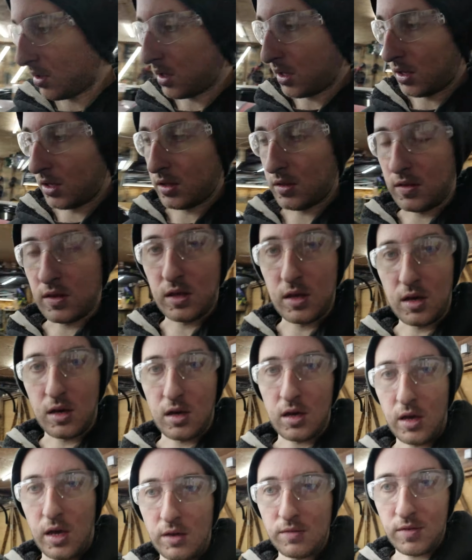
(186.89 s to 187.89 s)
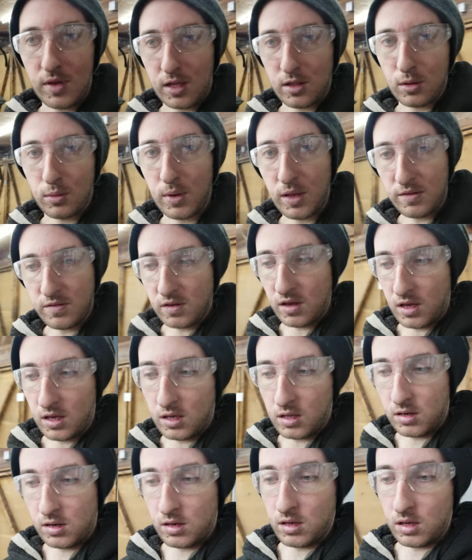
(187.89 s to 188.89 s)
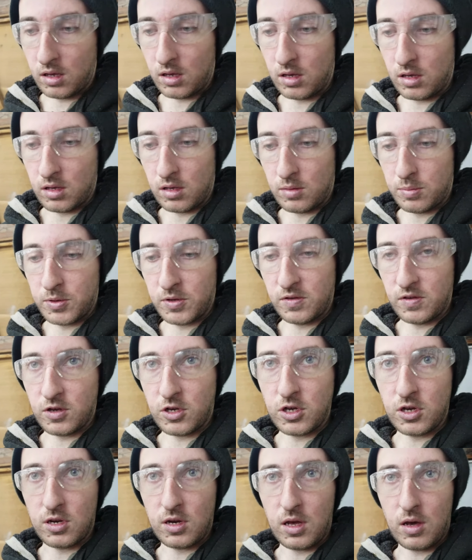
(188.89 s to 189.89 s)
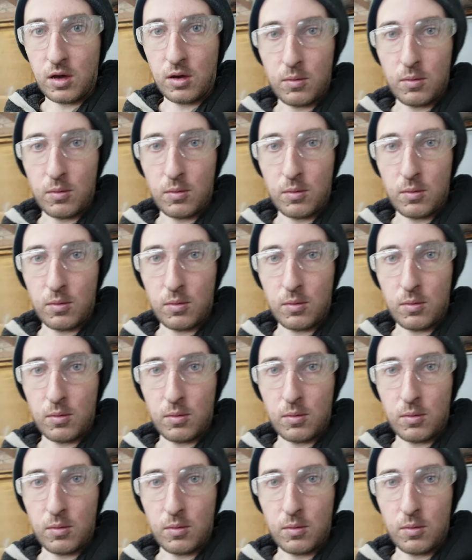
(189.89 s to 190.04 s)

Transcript: It the uh, I even got the wastegate uh, positioned how I